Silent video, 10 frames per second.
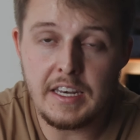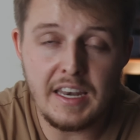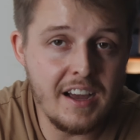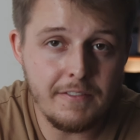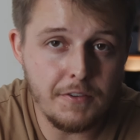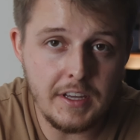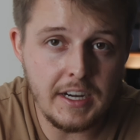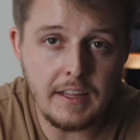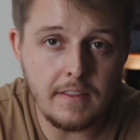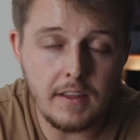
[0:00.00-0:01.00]
and not forget
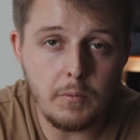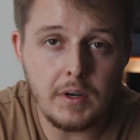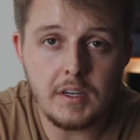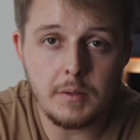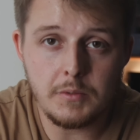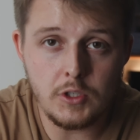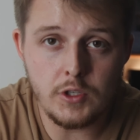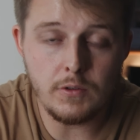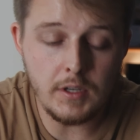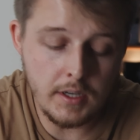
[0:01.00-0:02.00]
anything when it comes to
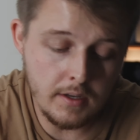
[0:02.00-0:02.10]
shooting.